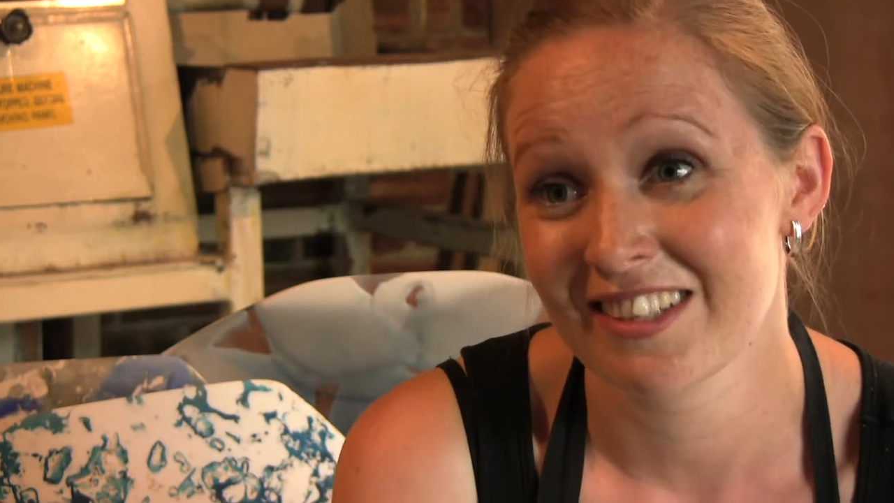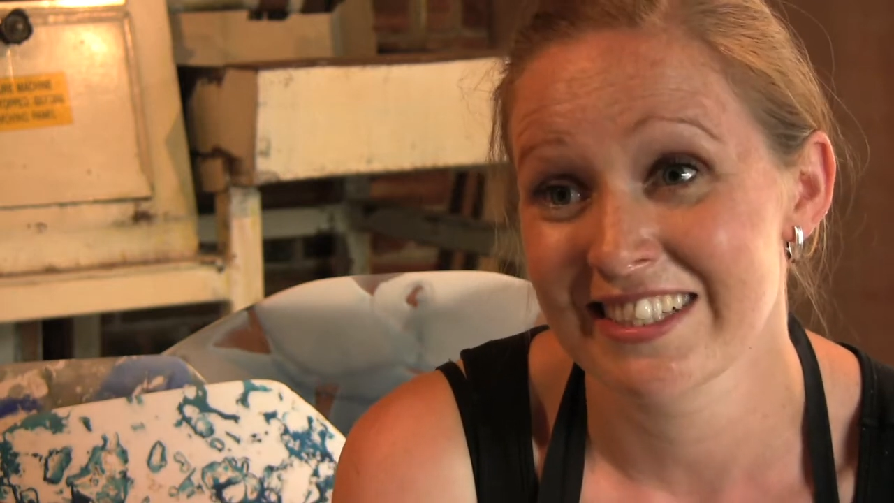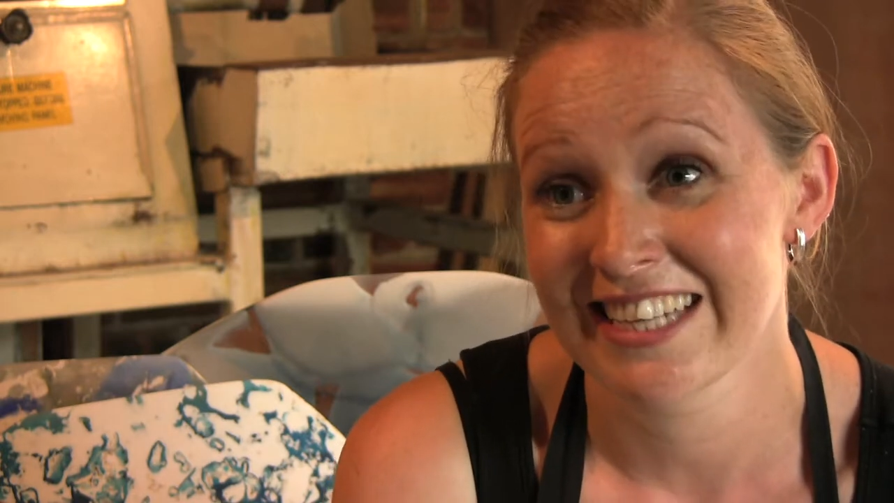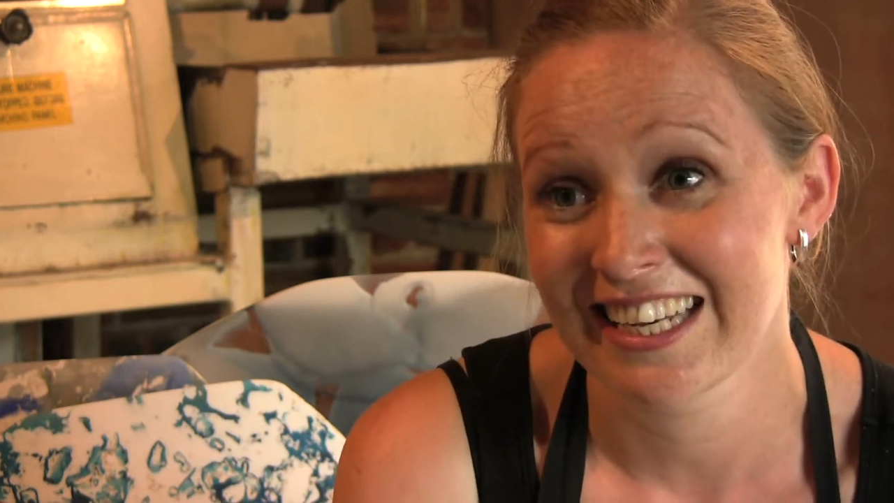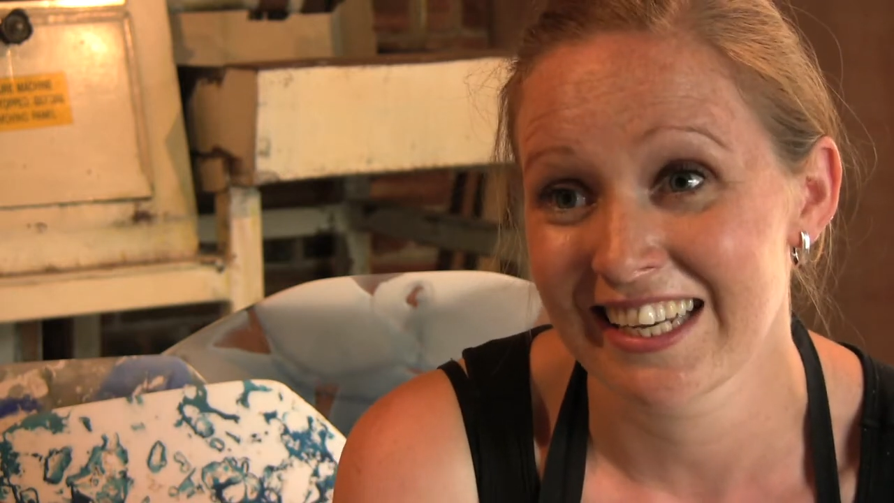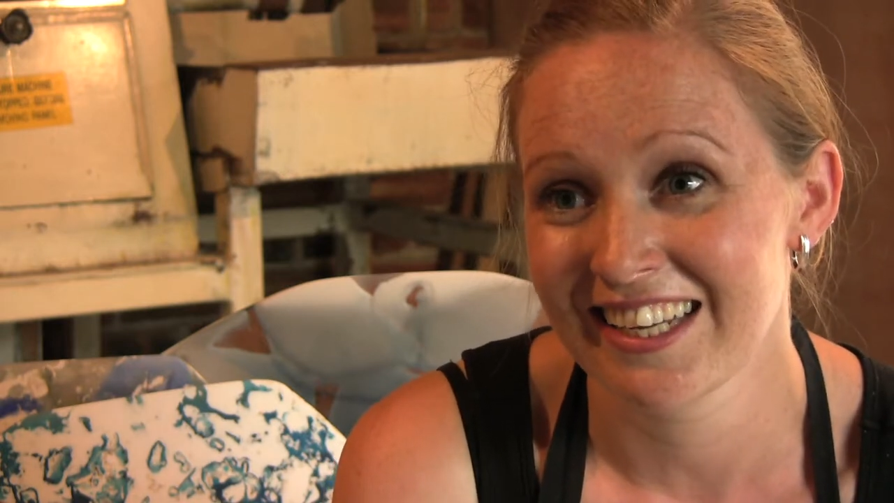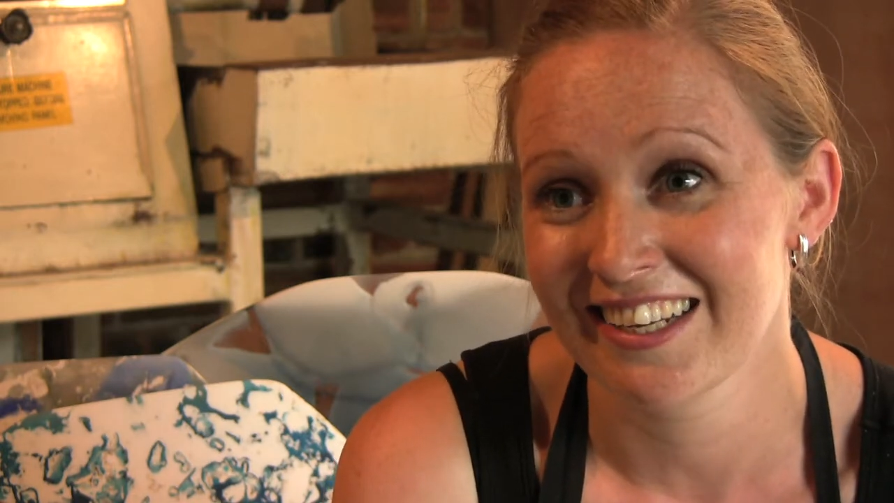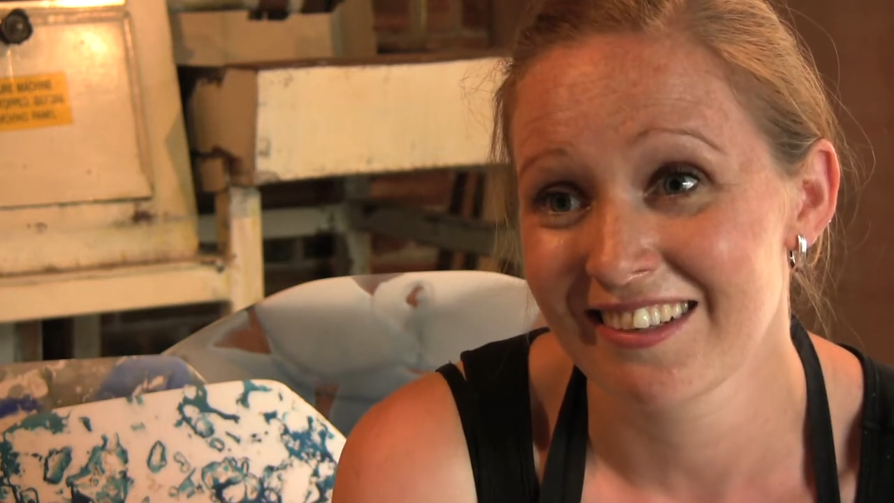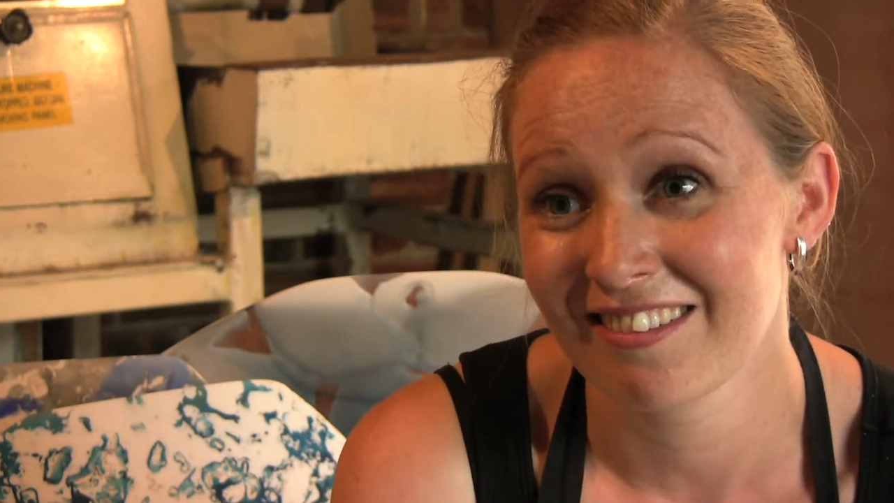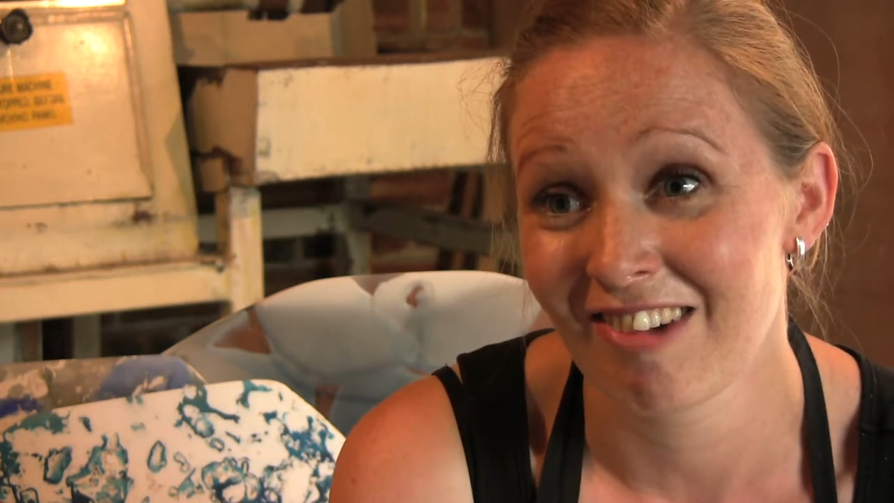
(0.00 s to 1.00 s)
the
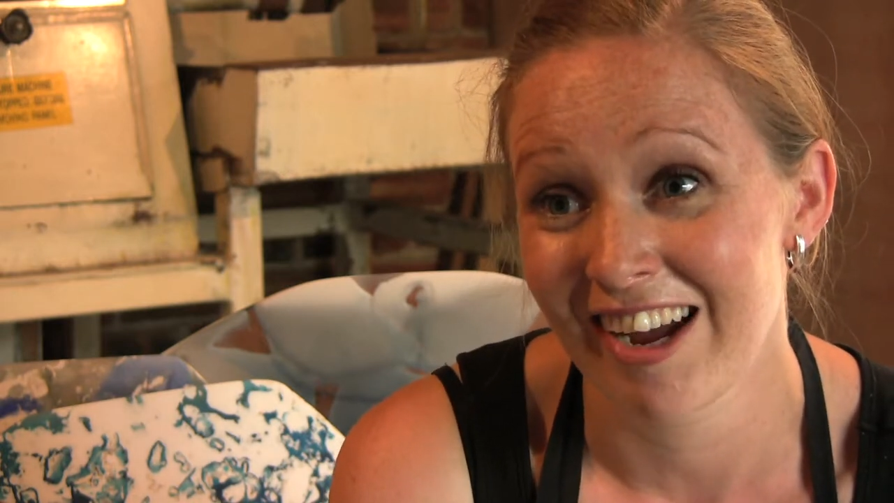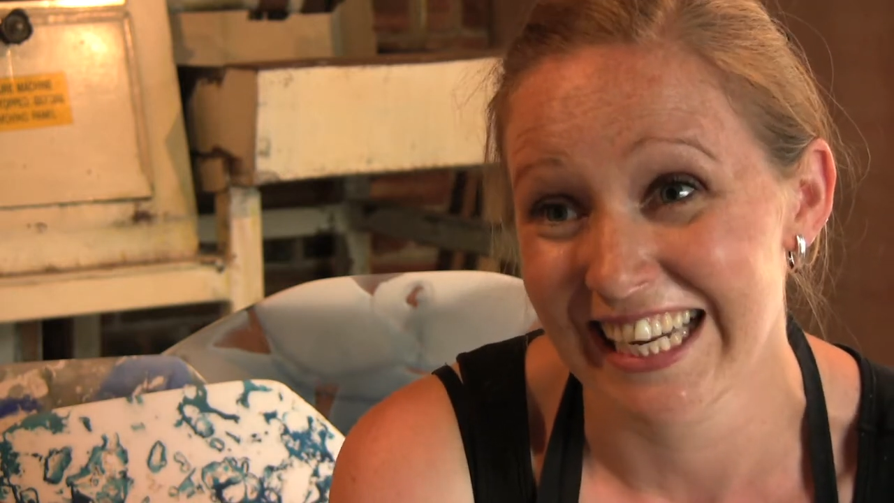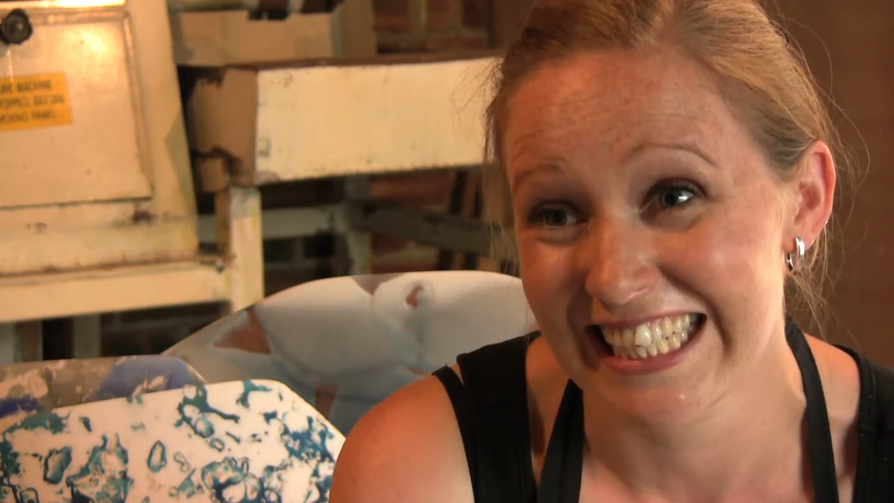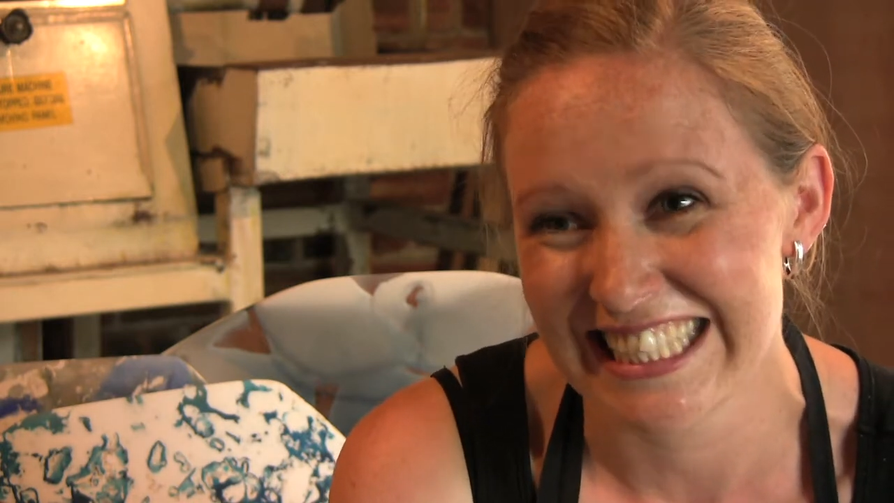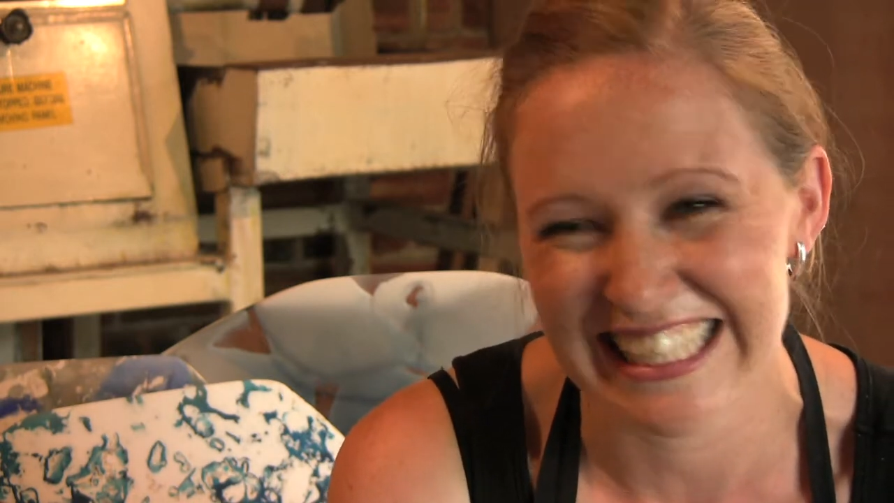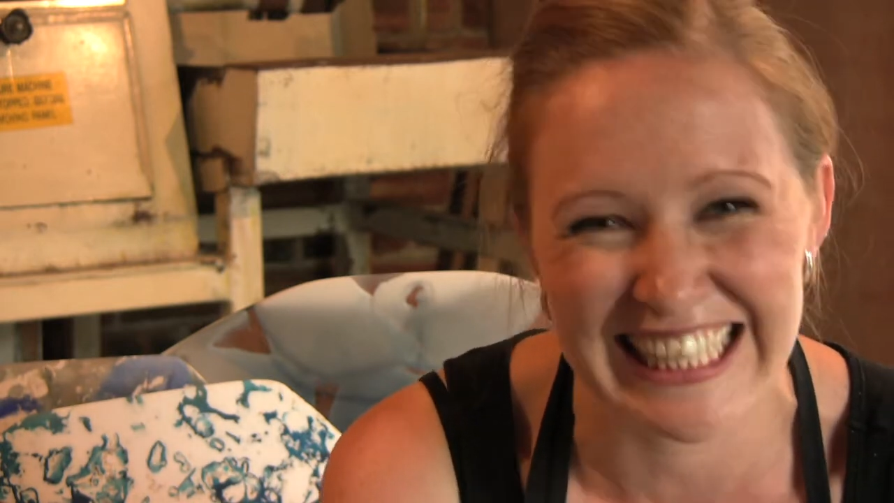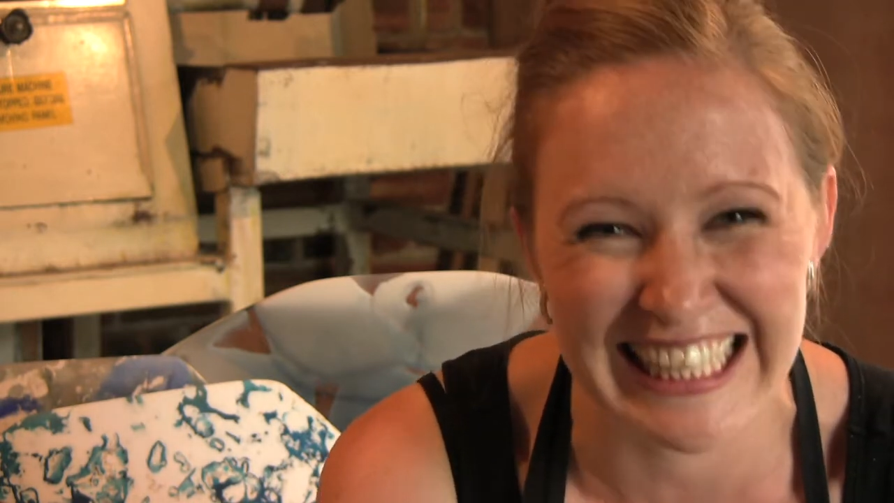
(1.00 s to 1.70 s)
technique right.